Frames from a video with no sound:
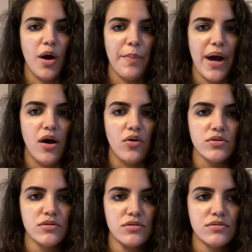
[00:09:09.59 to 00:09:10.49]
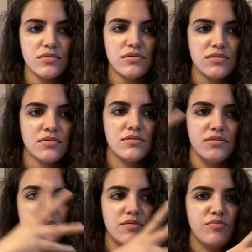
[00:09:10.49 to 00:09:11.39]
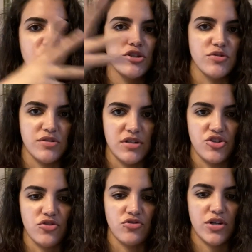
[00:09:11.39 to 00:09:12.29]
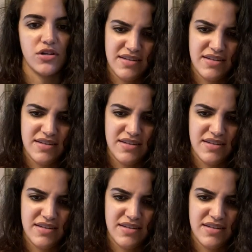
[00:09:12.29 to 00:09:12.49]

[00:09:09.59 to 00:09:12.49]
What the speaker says: about producing children?